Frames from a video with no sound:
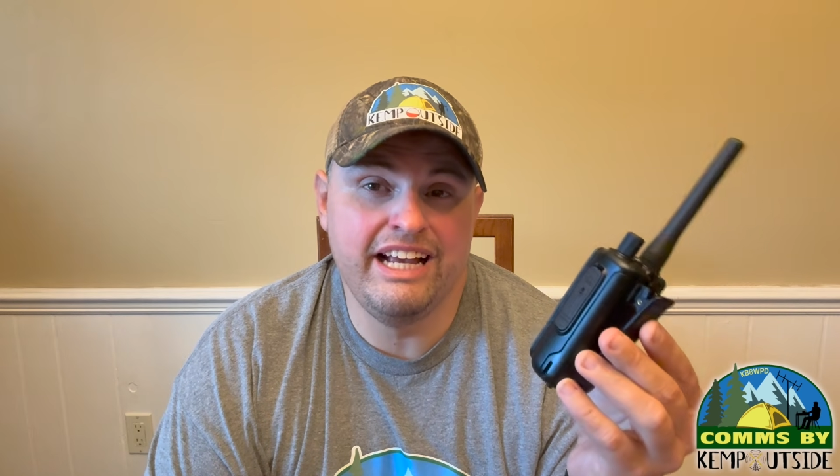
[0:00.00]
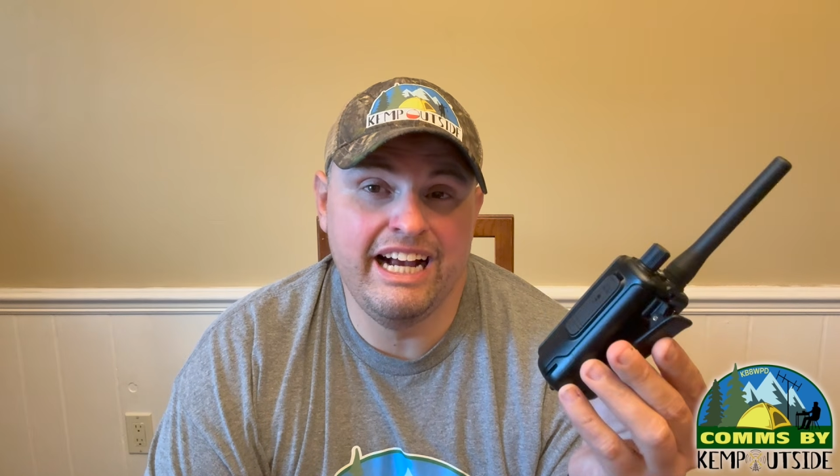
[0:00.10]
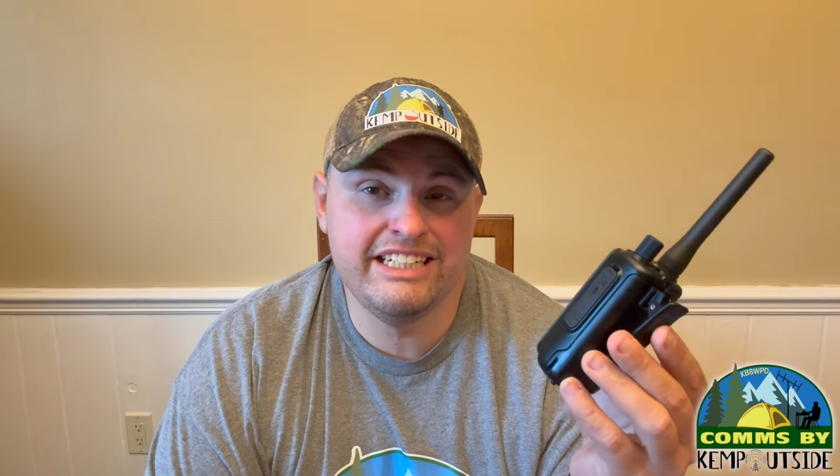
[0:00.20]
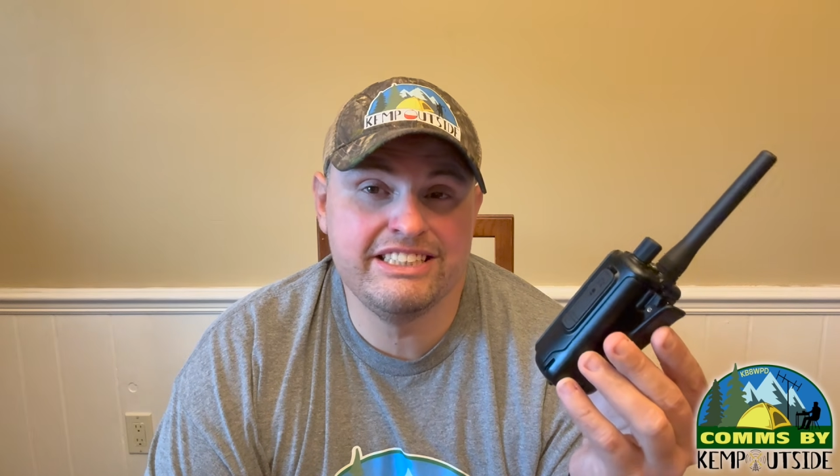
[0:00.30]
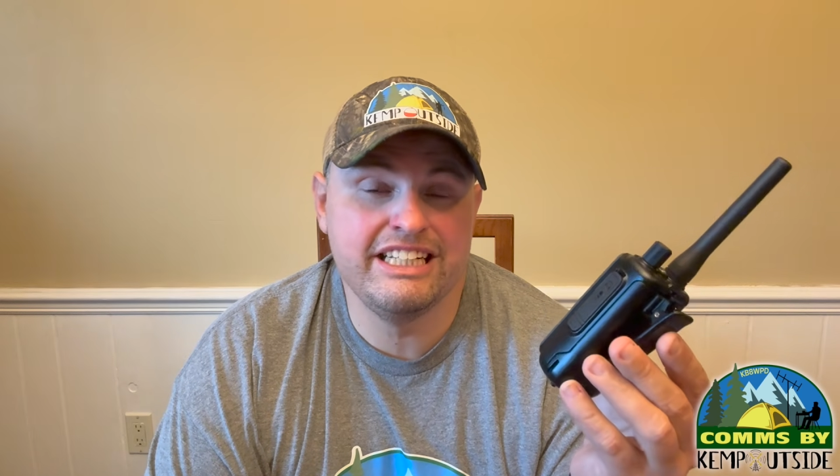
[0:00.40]

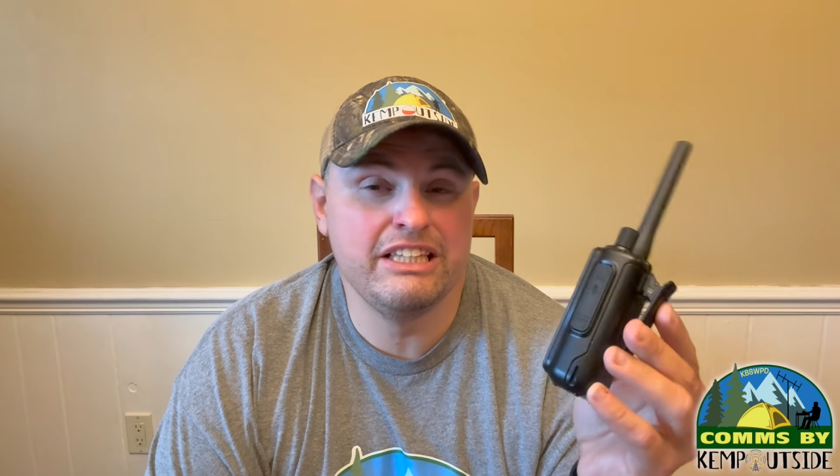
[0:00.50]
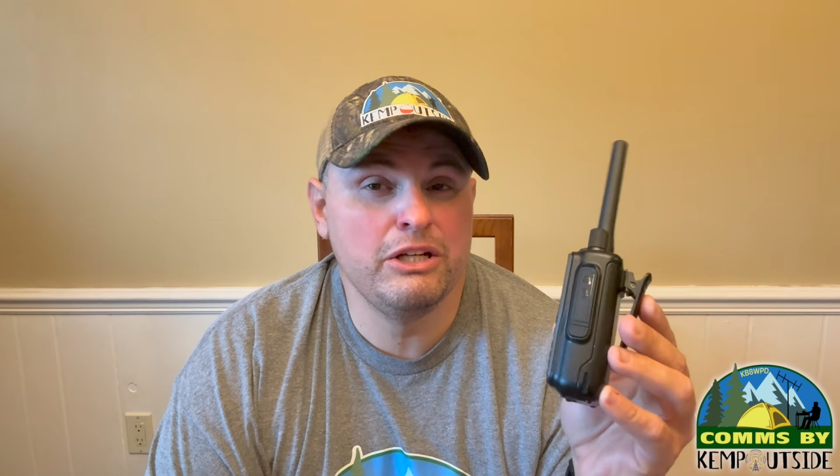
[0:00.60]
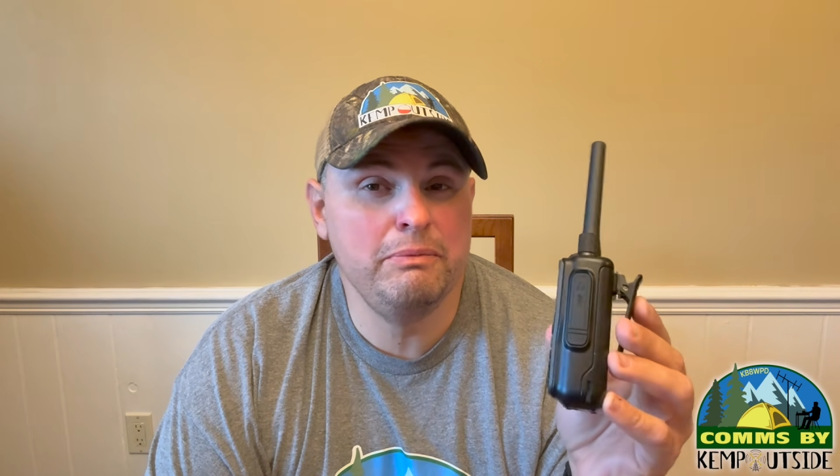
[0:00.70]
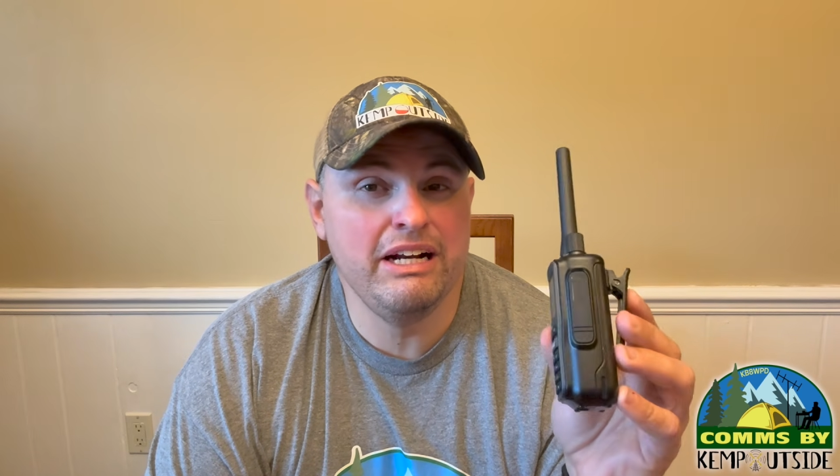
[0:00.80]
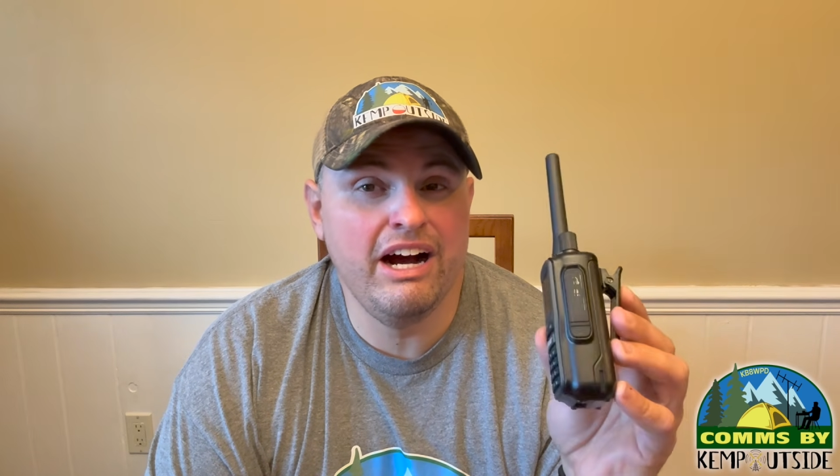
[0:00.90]
actually a
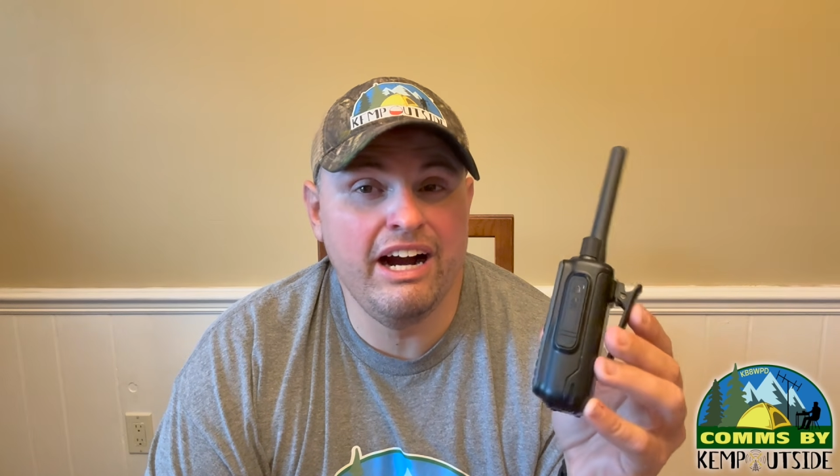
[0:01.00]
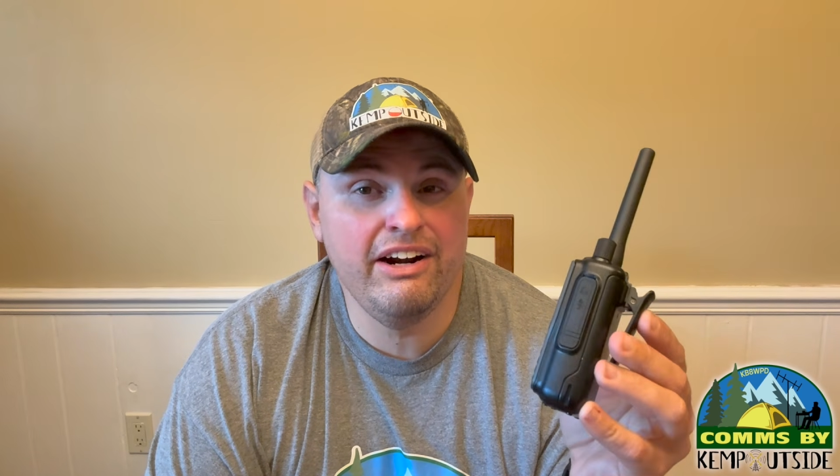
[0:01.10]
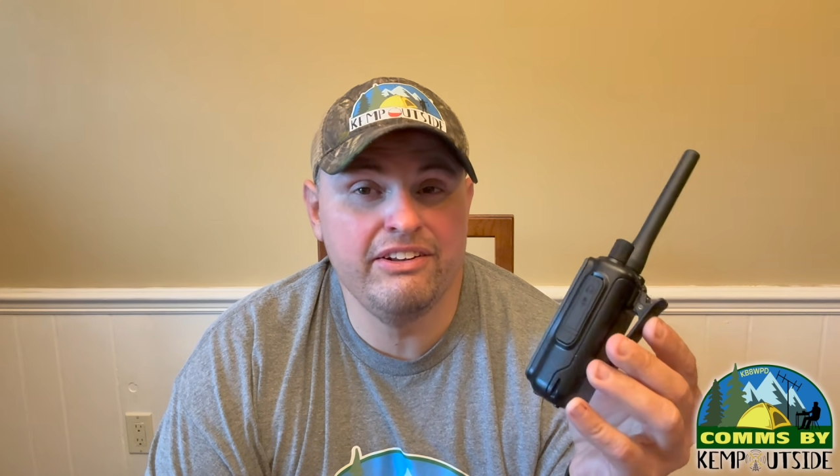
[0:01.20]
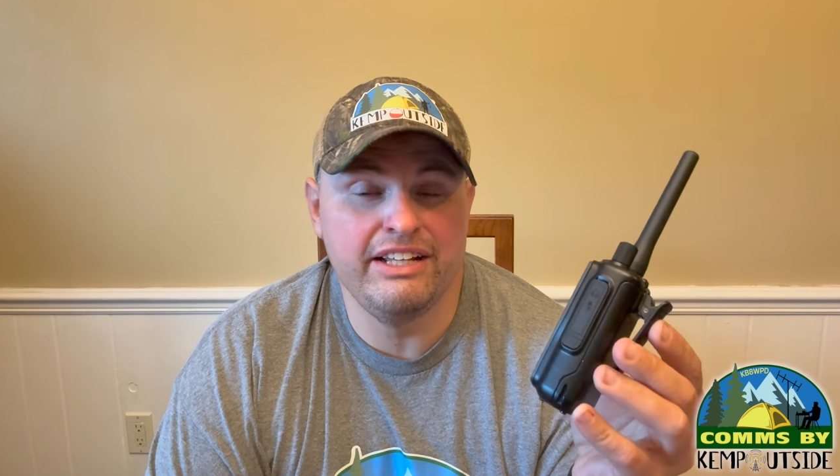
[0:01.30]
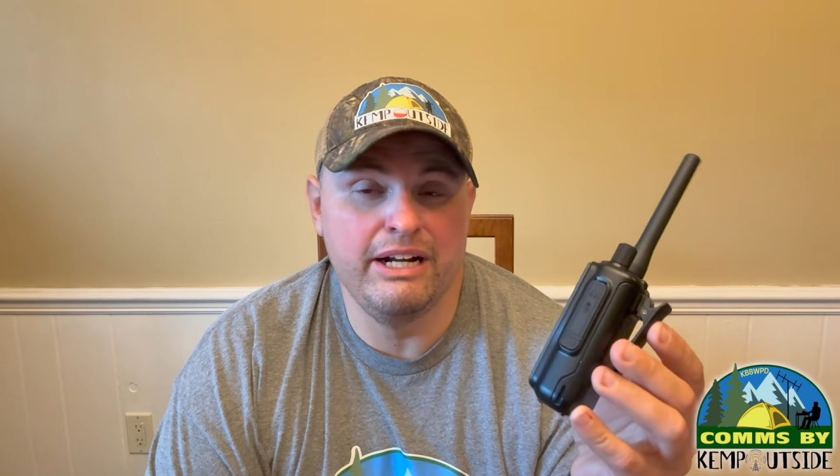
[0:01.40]
little bit
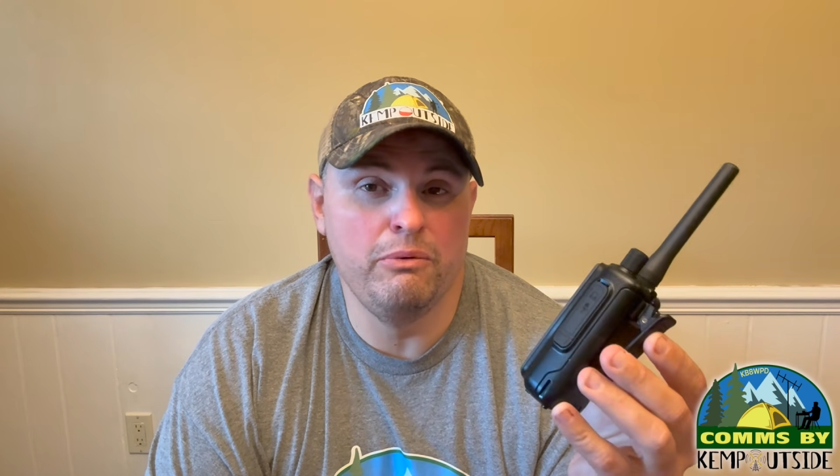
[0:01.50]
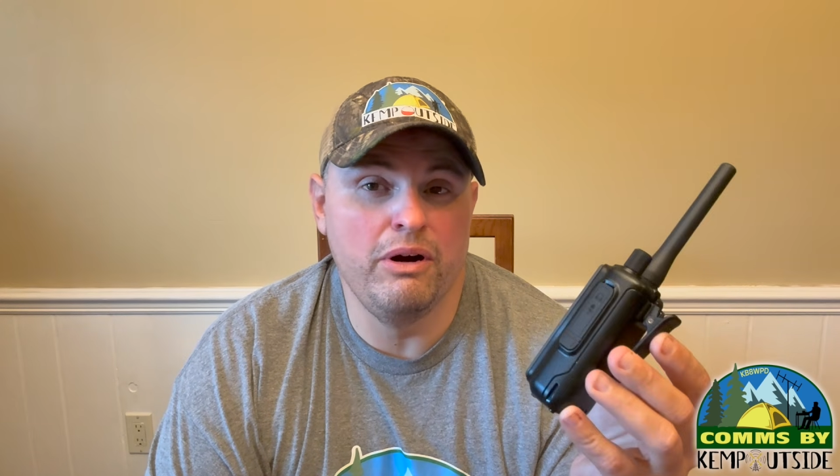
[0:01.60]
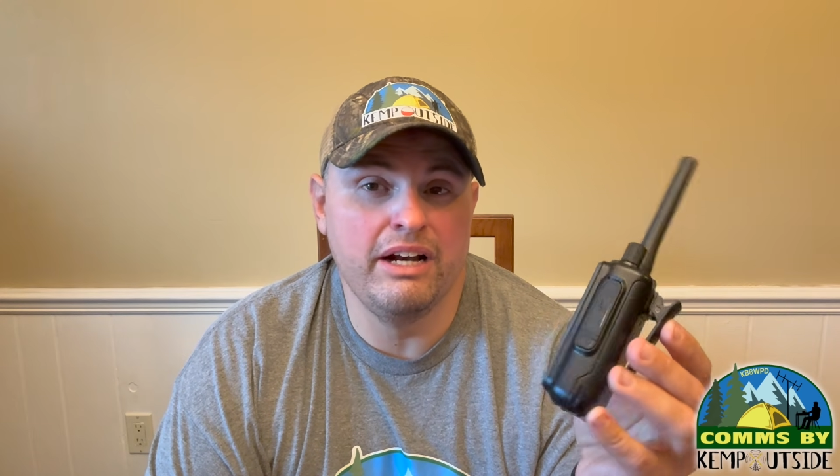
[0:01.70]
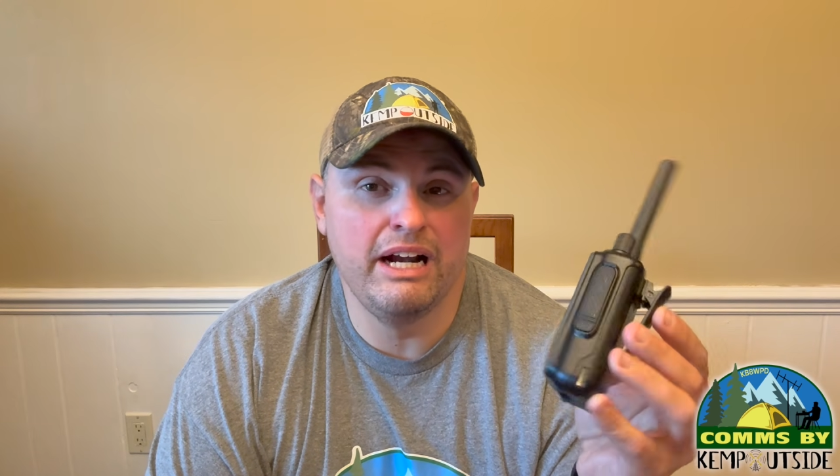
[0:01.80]
higher than I want.